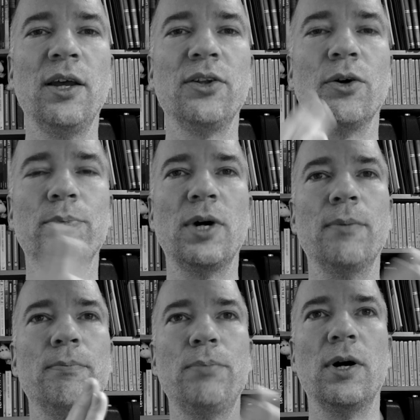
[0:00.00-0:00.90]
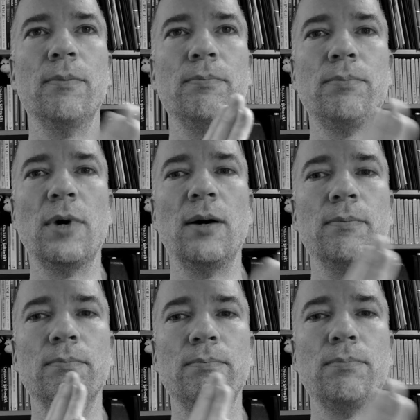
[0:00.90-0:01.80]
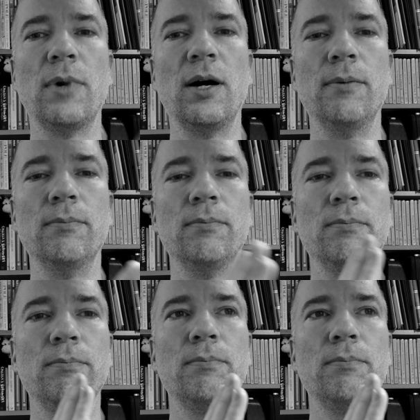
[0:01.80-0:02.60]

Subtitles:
So bum bum bum bum